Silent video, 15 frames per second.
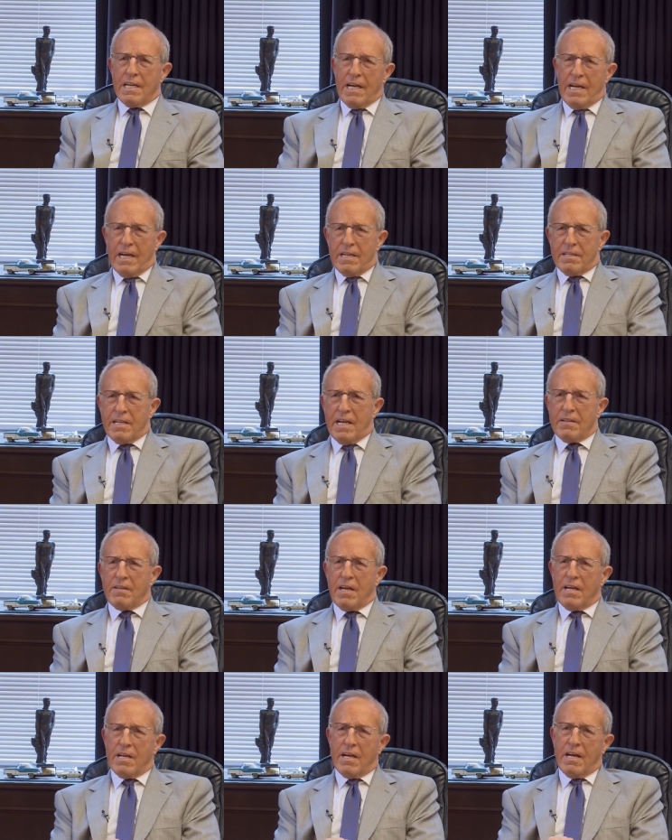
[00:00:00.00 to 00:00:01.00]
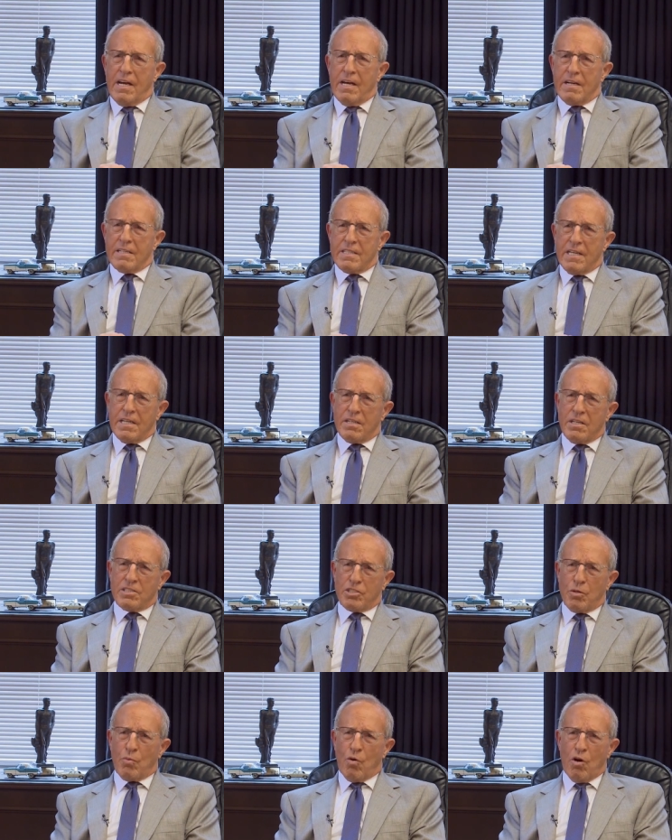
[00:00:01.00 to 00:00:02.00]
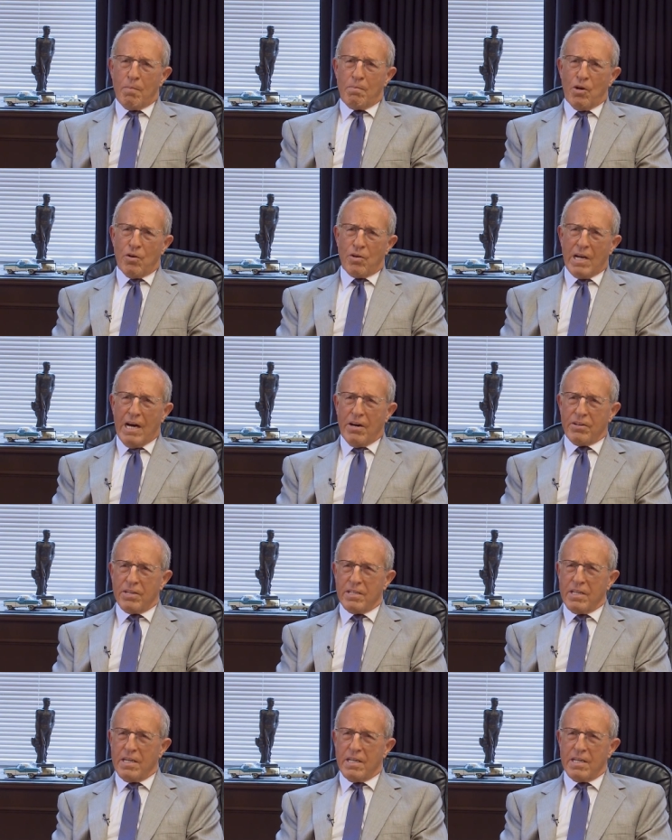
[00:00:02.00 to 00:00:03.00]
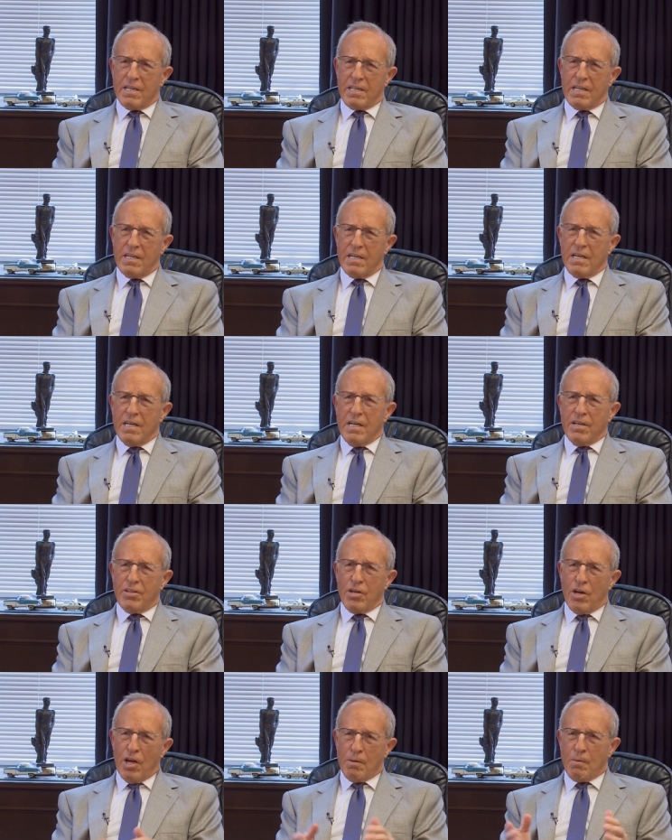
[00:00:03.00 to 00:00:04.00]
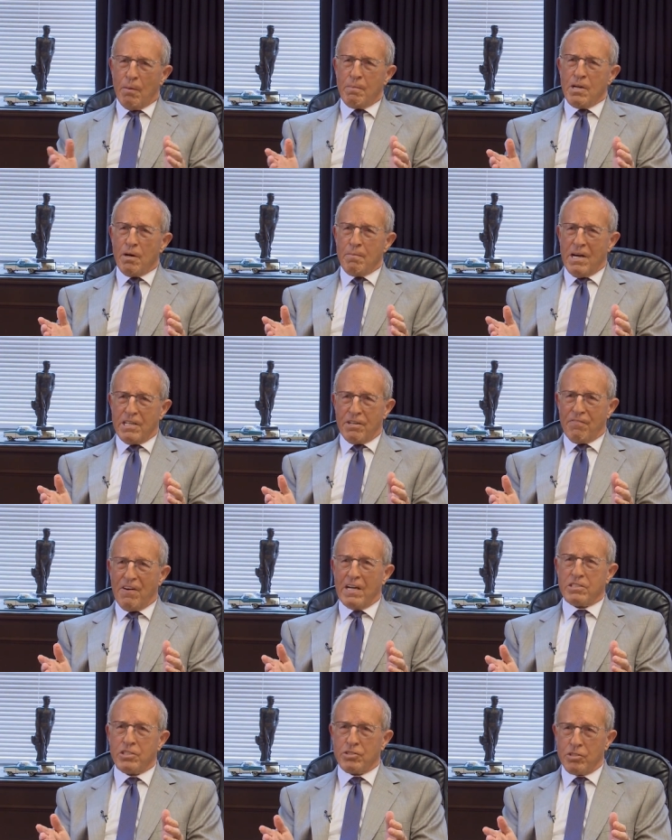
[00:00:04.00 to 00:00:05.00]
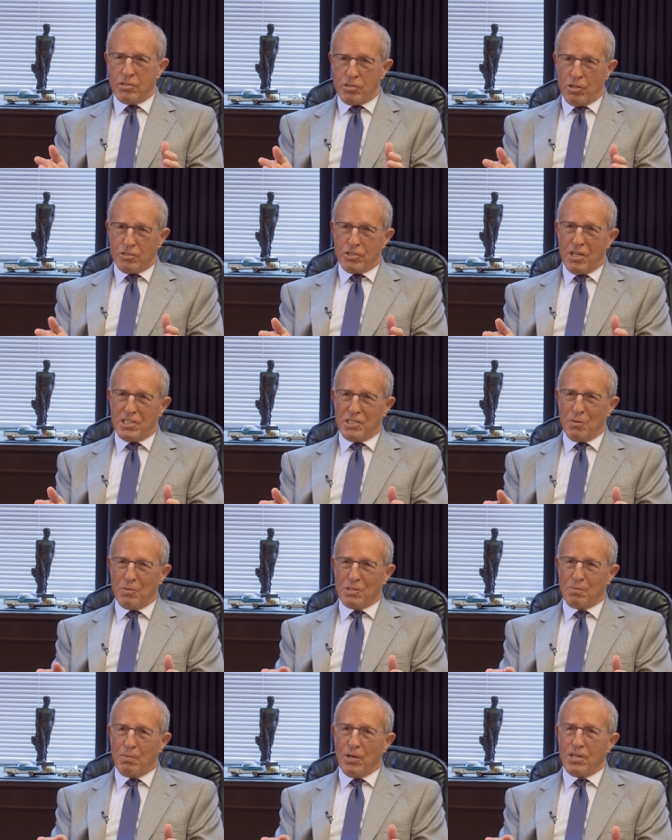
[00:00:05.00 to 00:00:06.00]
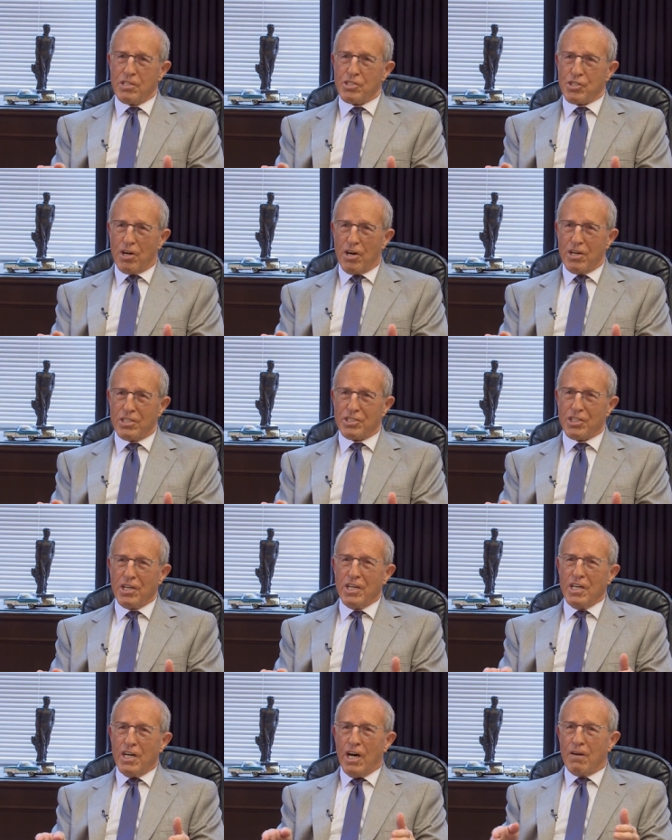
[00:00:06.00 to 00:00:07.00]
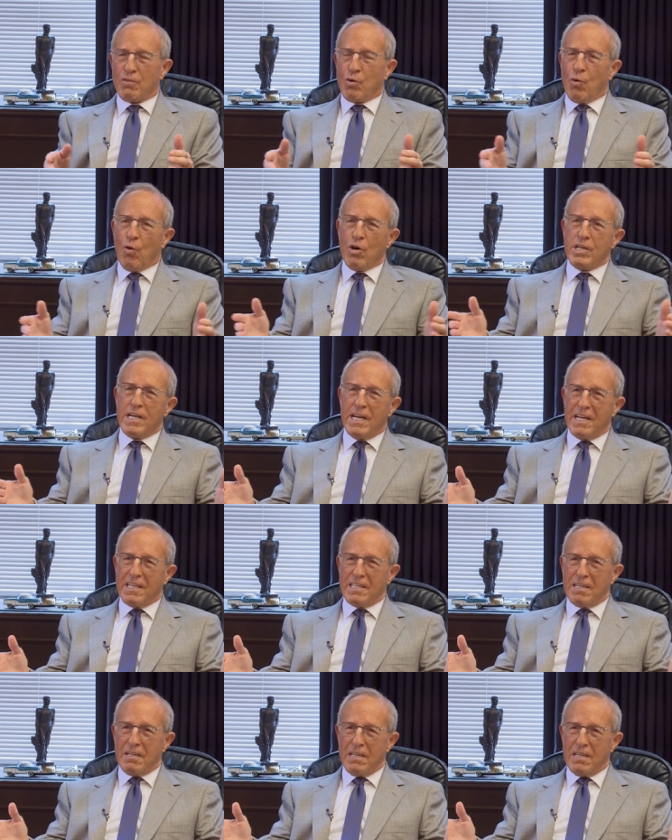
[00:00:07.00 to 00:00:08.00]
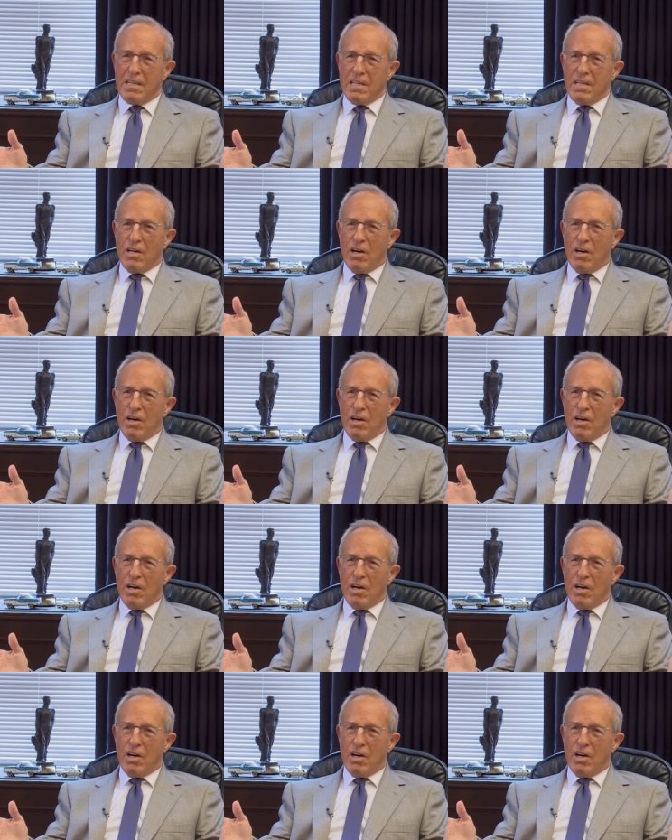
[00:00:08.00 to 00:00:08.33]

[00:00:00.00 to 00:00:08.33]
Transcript: and, and then and then as the war broke out, uh, he, the Automobile Manufacturers Association was put in charge of coordinating the